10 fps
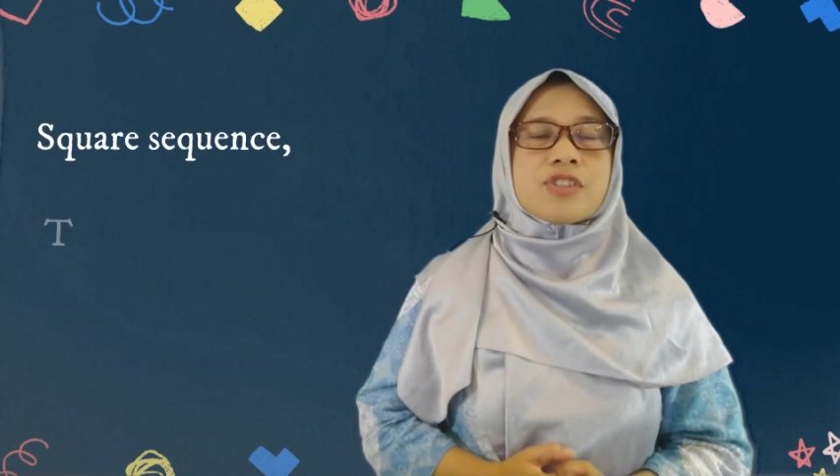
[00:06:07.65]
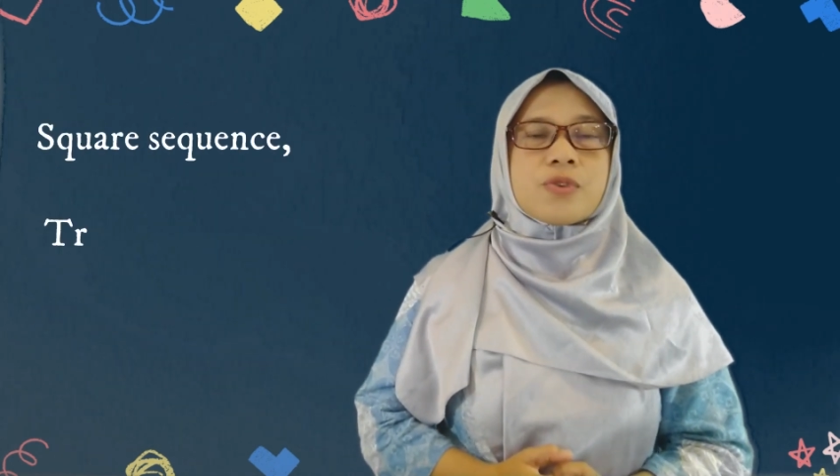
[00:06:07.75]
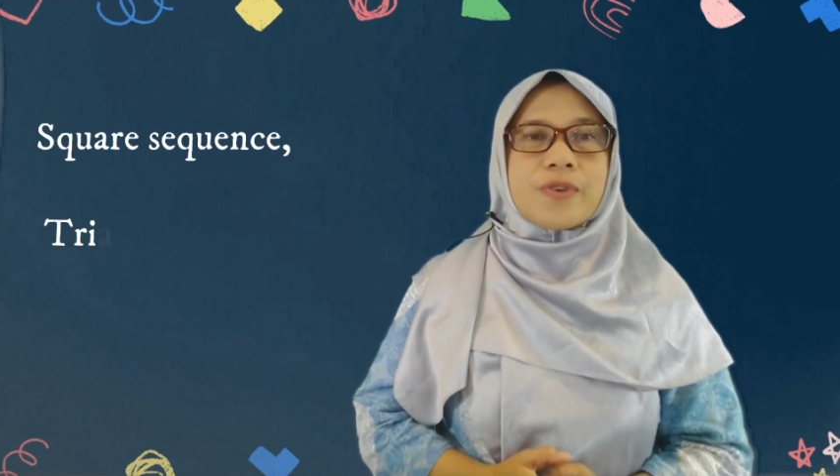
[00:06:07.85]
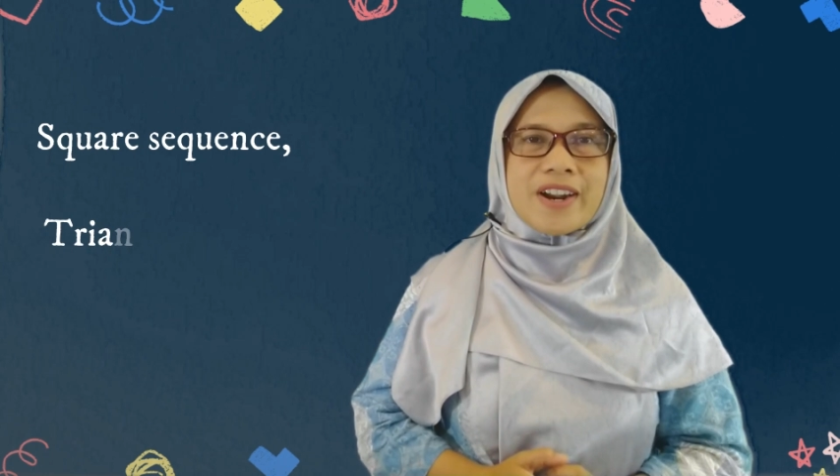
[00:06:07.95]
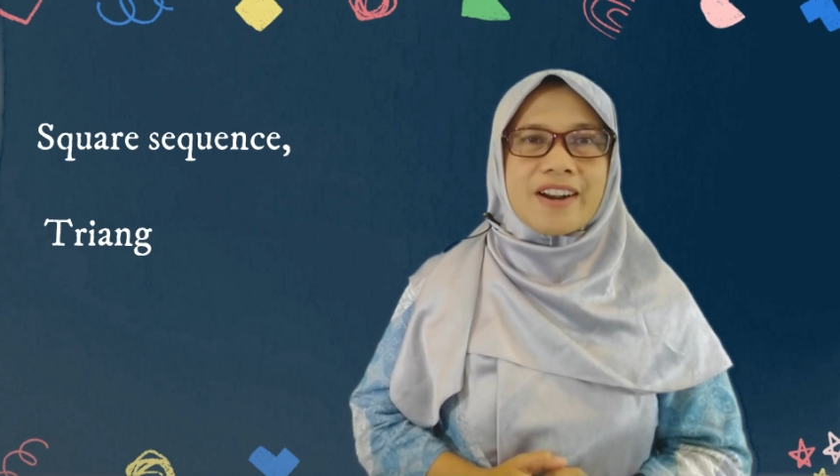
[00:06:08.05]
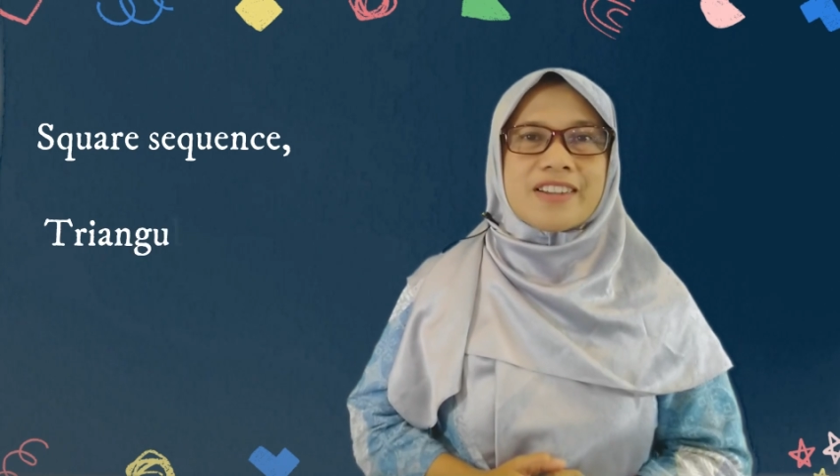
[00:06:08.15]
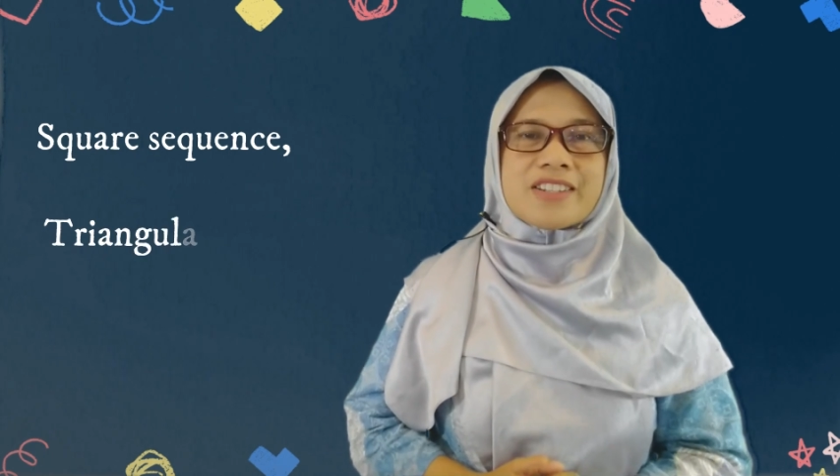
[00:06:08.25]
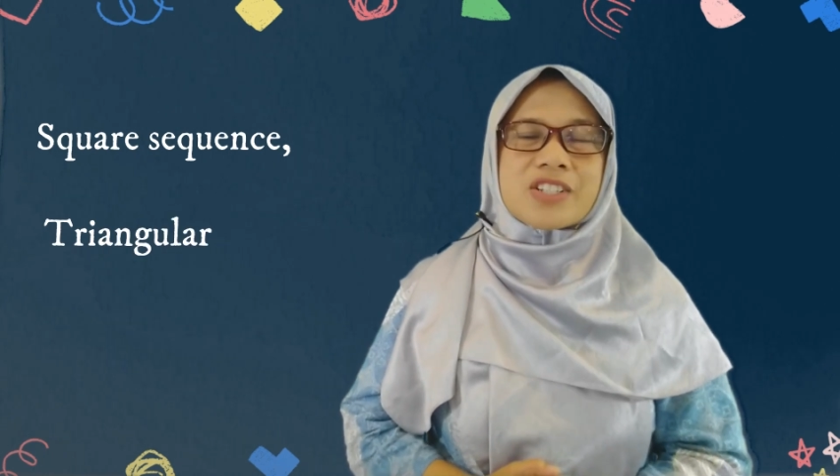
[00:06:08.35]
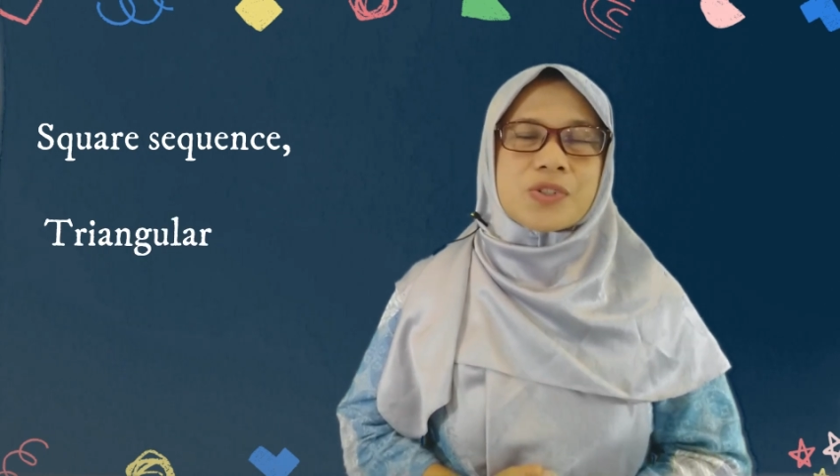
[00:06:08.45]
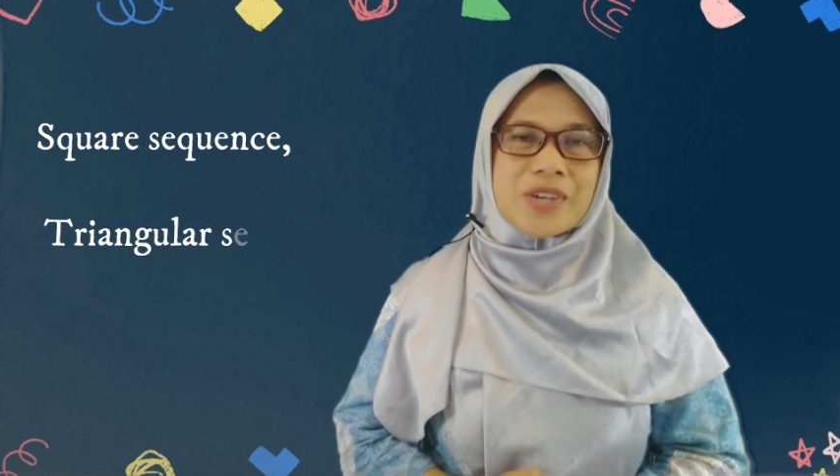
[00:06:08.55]
square
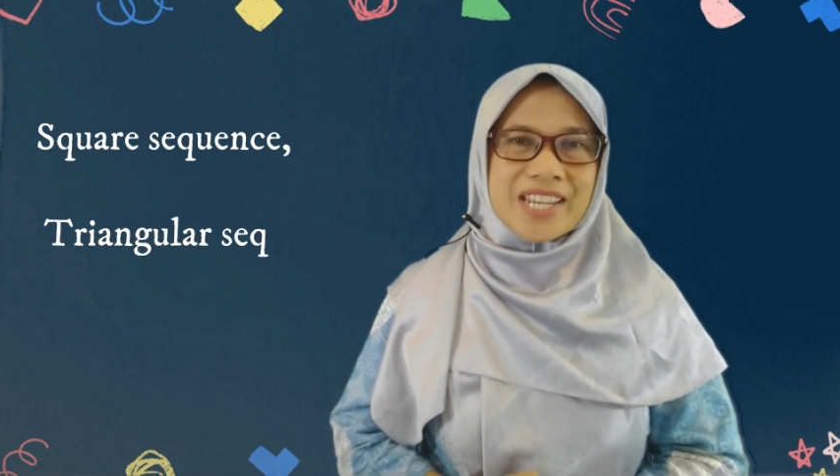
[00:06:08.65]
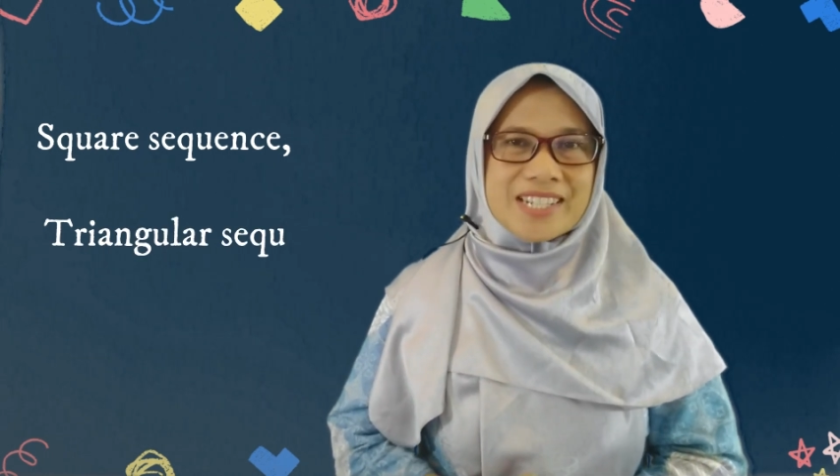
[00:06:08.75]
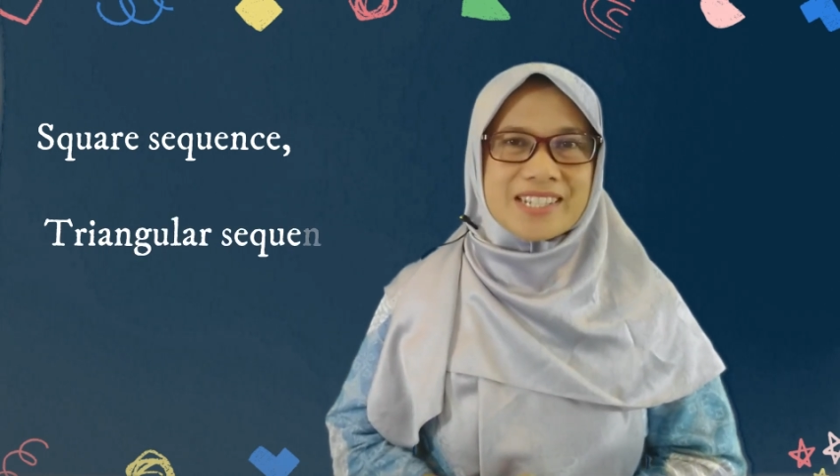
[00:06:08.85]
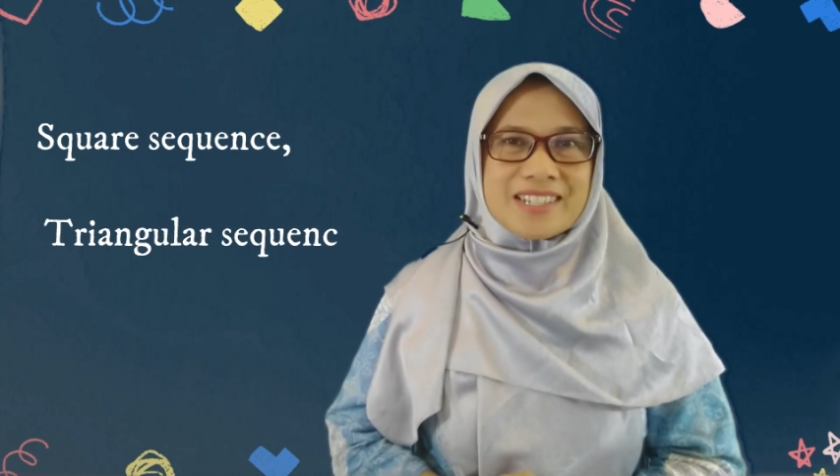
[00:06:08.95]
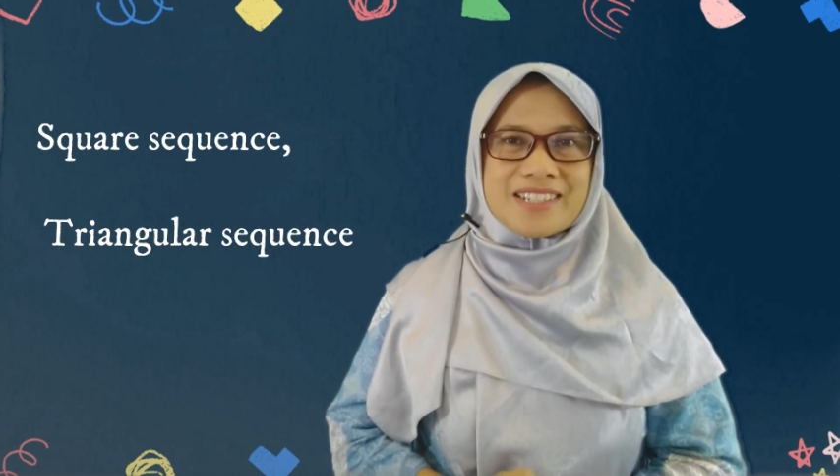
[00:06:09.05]
sequence.